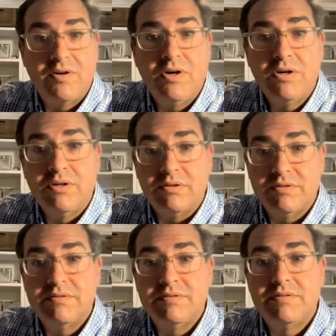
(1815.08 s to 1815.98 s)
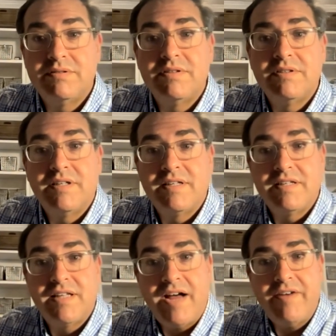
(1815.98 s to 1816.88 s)
Ooh,
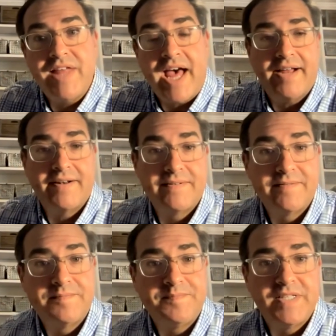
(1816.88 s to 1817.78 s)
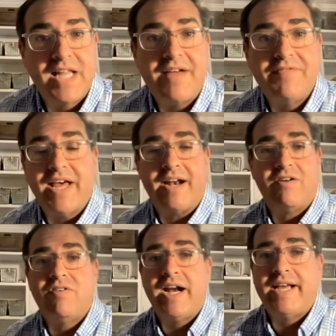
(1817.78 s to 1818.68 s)
Love that. Love that
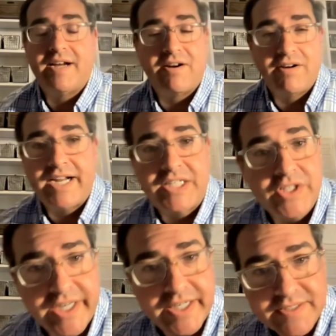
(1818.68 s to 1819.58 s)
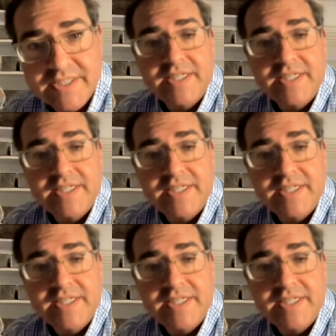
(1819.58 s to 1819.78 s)
already. All right, good.